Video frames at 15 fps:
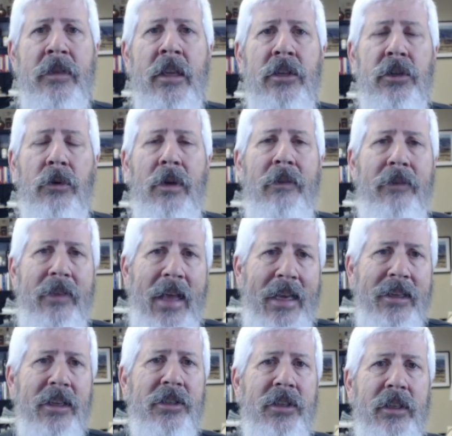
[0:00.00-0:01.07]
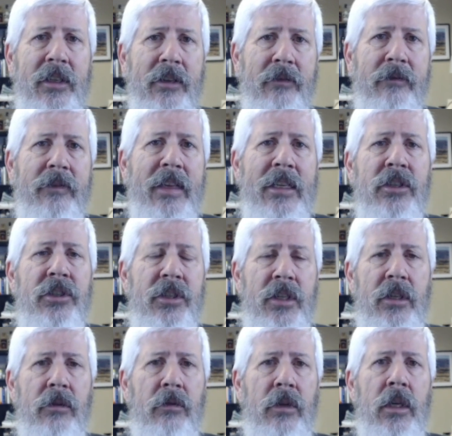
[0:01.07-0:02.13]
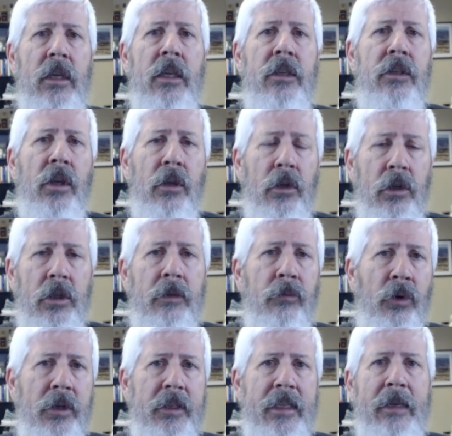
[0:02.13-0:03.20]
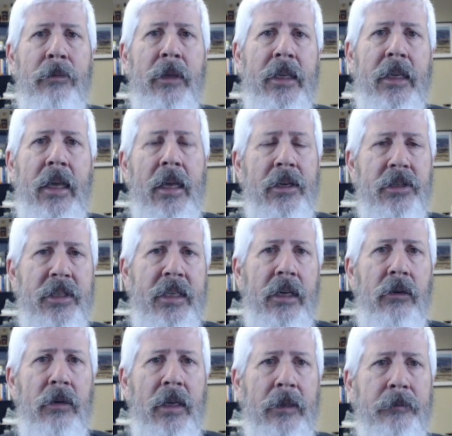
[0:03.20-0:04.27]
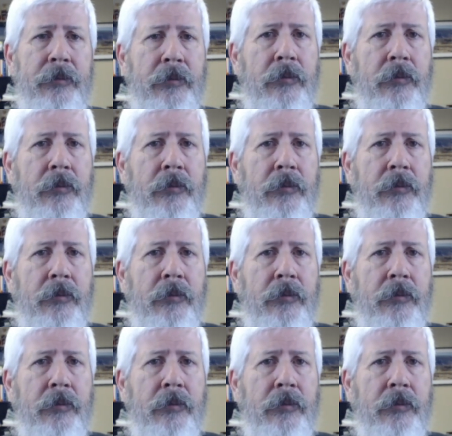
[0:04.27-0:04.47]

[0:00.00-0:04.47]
So if that doesn't convince you to look more deeply at CRM,